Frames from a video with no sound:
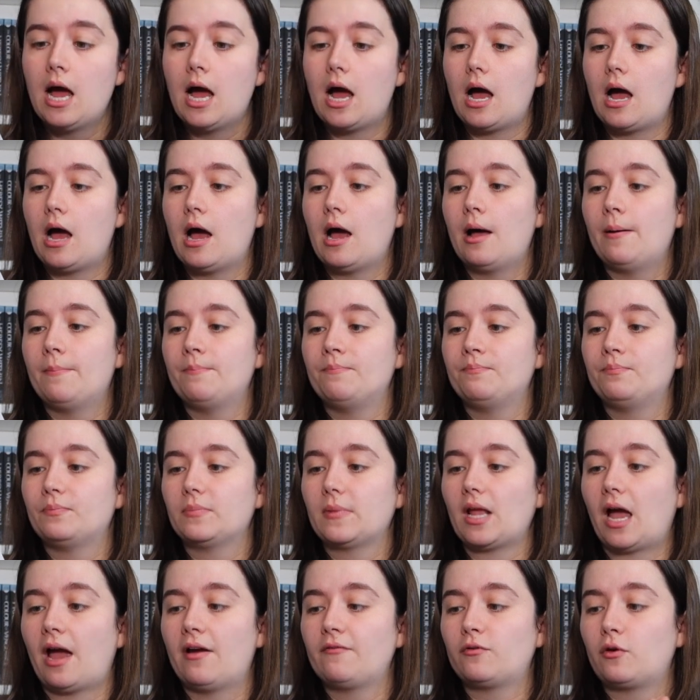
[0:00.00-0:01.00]
Um,
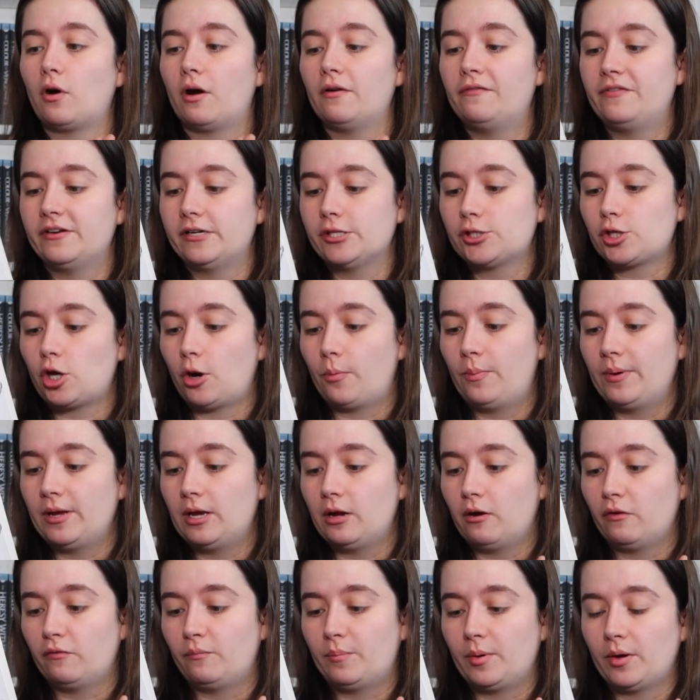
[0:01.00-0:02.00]
I've got a finished copy
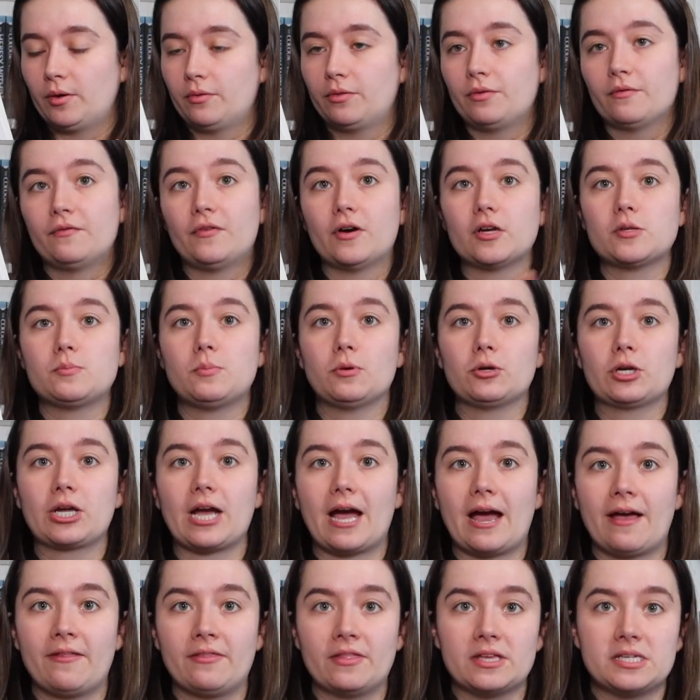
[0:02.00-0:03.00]
of both the first book
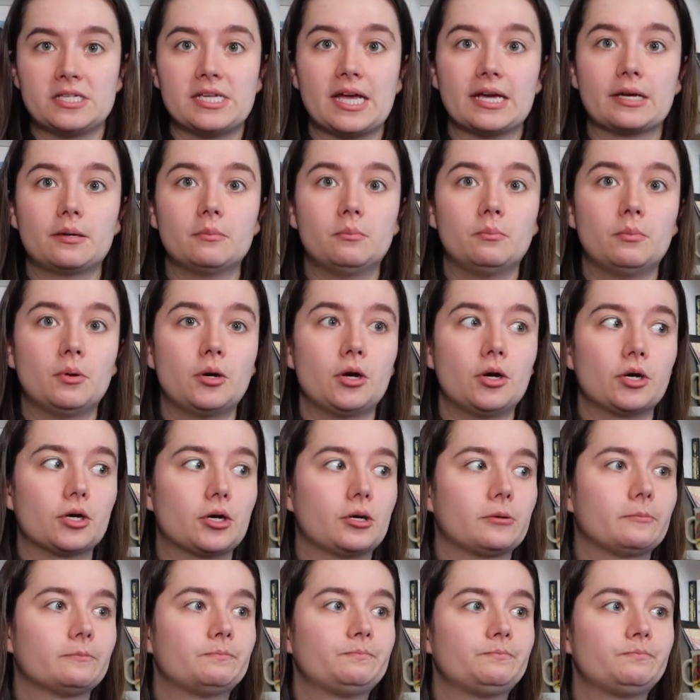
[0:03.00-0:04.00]
and the second
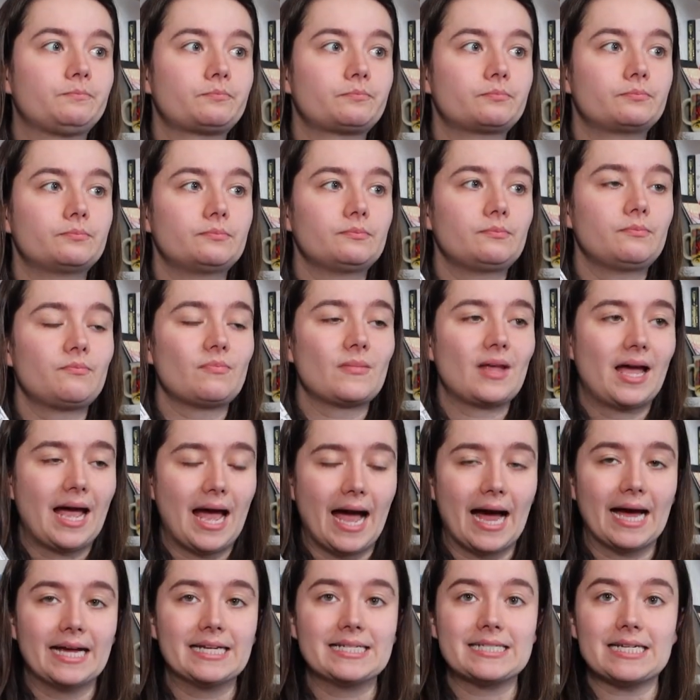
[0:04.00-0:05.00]
book
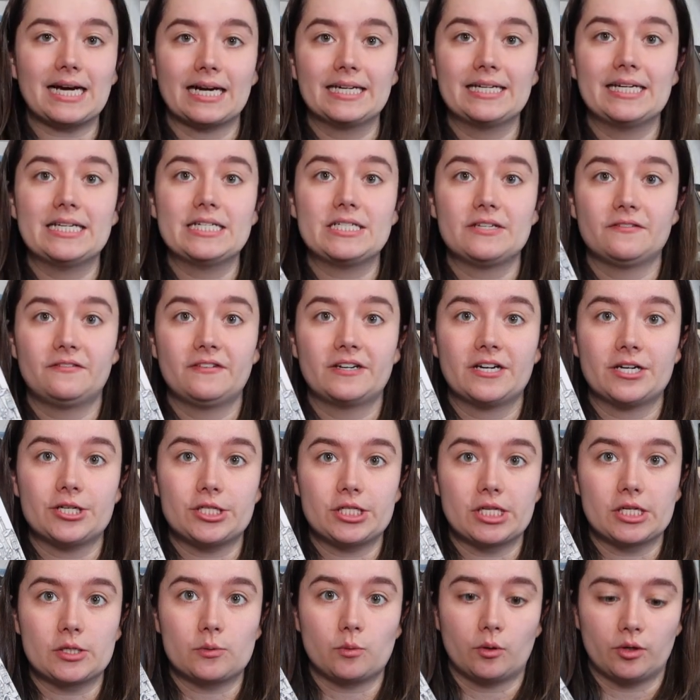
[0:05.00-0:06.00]
and I need to finish
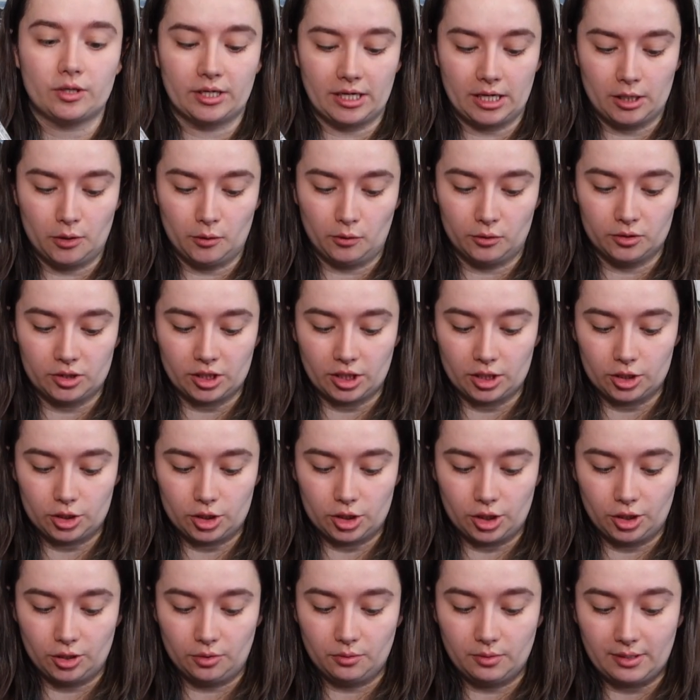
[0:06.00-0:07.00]
this one in order
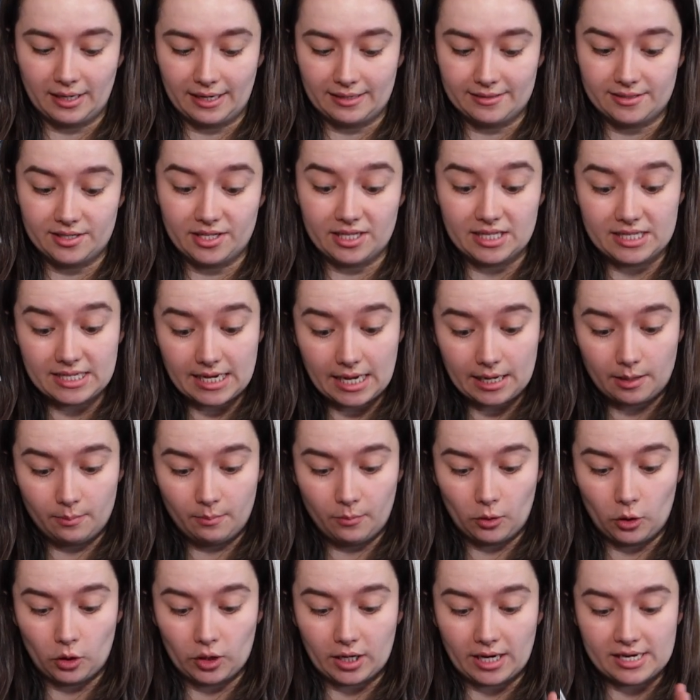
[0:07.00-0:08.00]
to get to the second
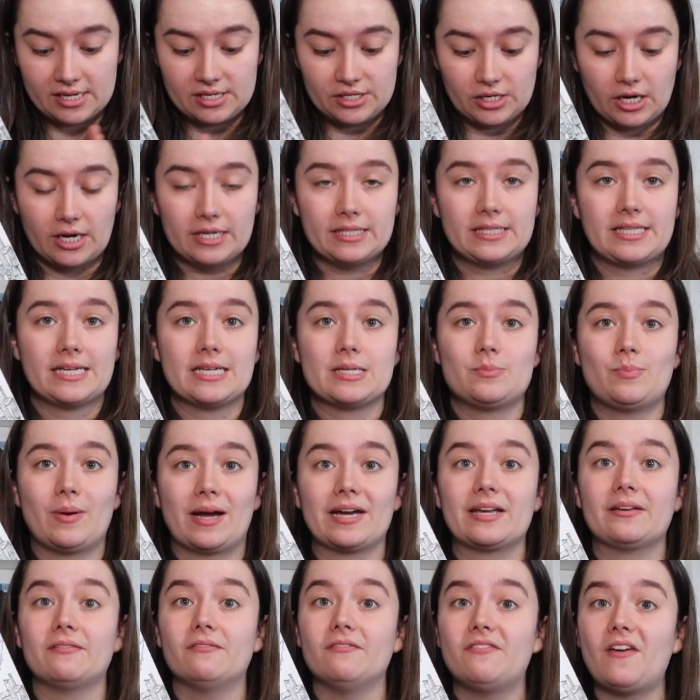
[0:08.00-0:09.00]
book. I started this
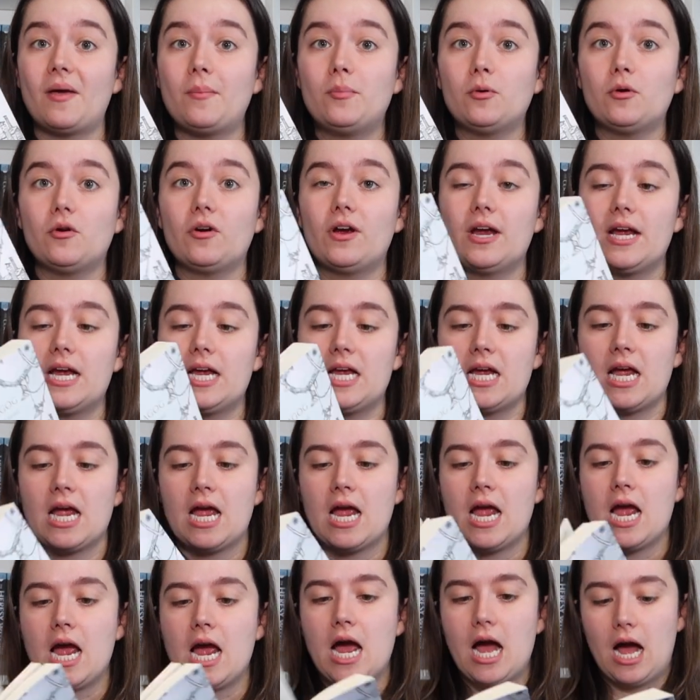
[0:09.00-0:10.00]
back in February.
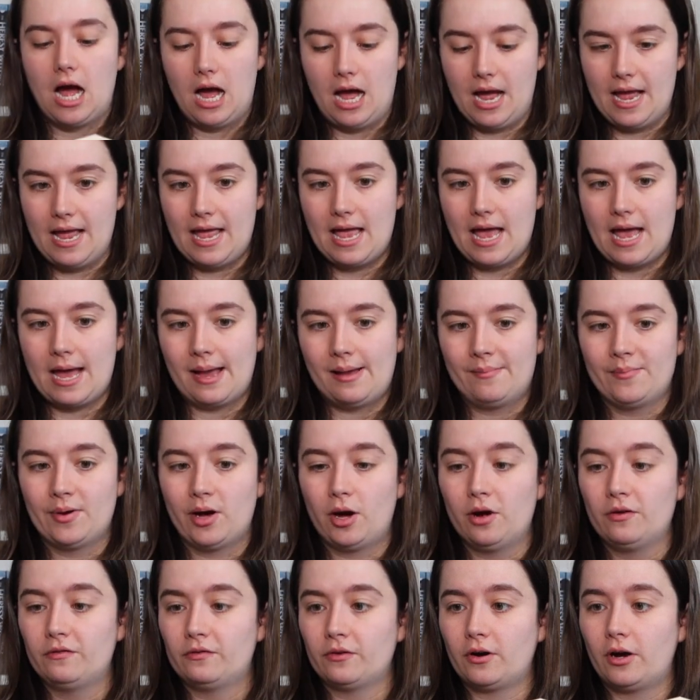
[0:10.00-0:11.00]
I am
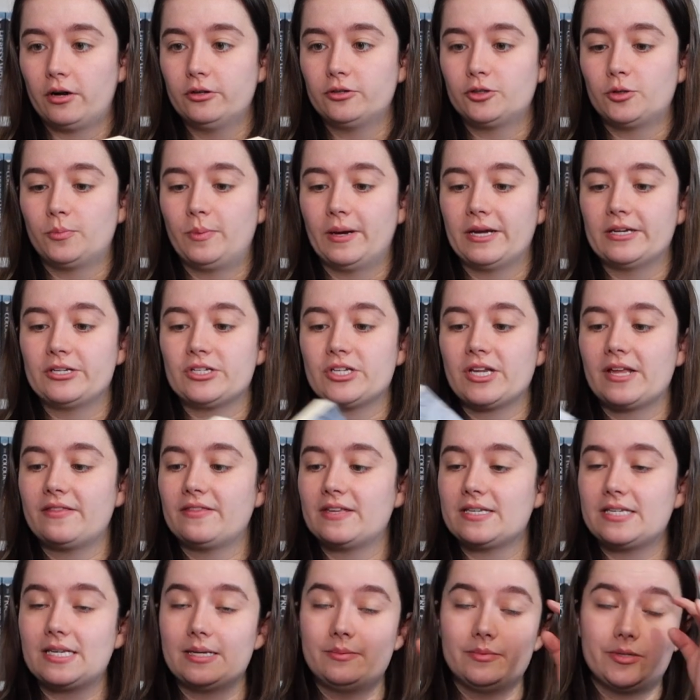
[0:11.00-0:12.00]
over 100 pages in.
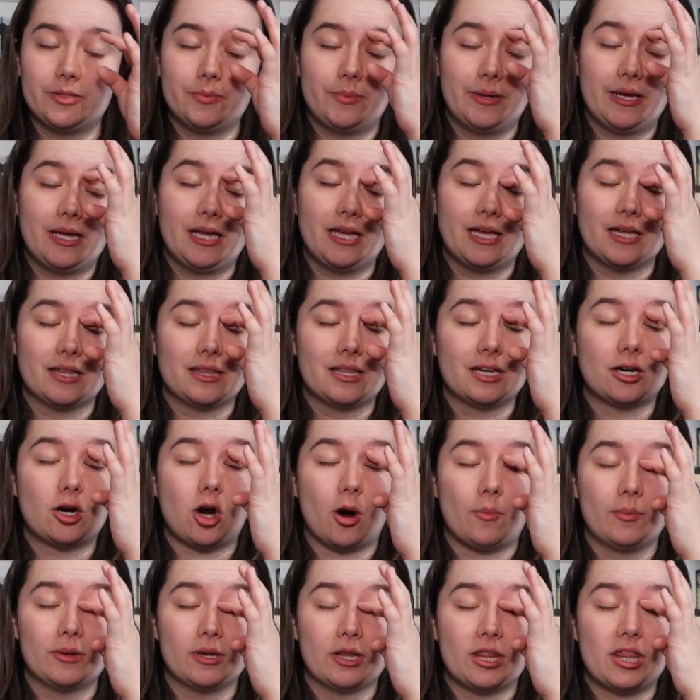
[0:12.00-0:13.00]
There seems to be the
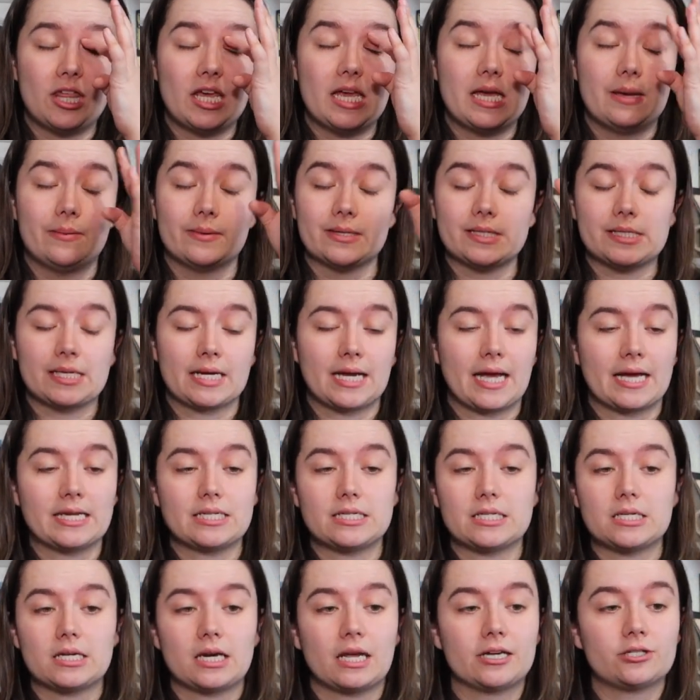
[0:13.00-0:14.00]
common theme as I get
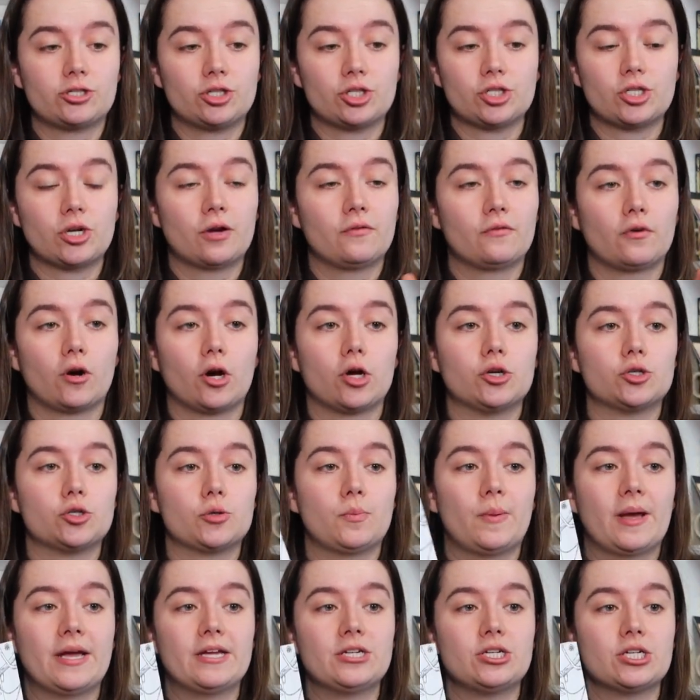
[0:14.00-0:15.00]
to like just over 100
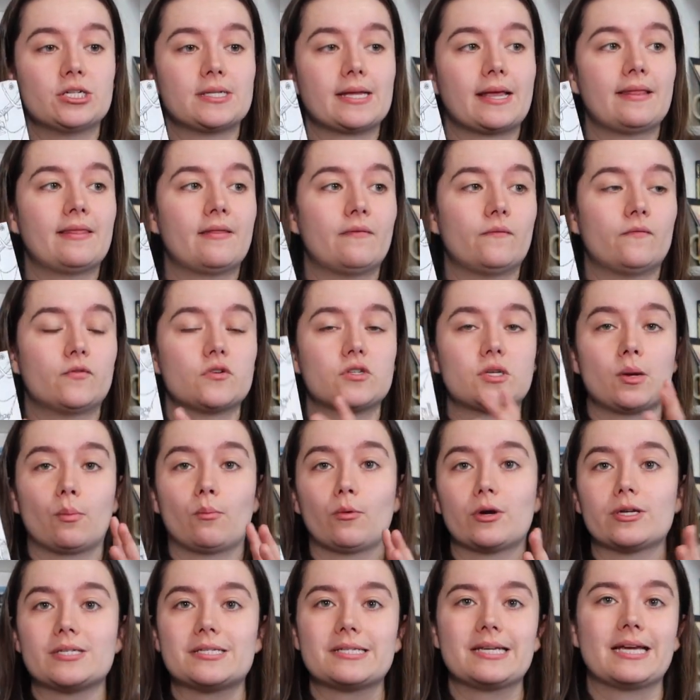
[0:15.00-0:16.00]
pages and then for some
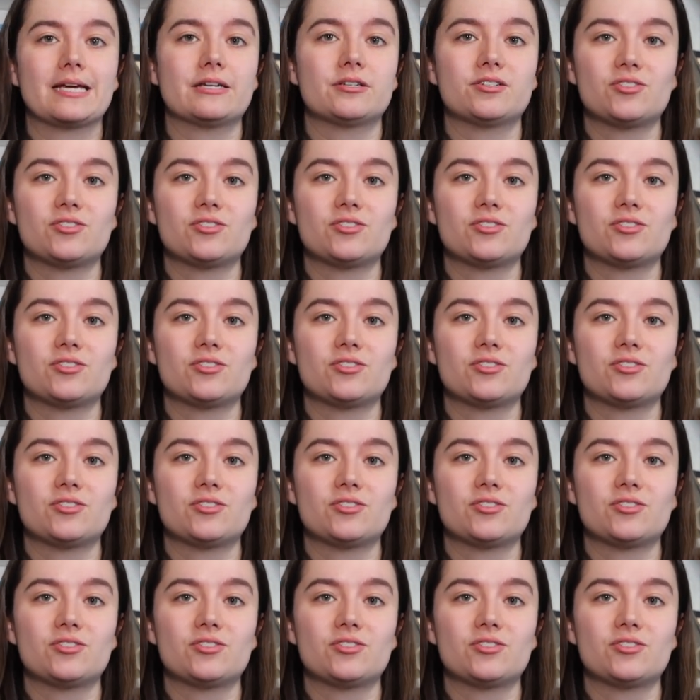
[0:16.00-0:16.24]
reason get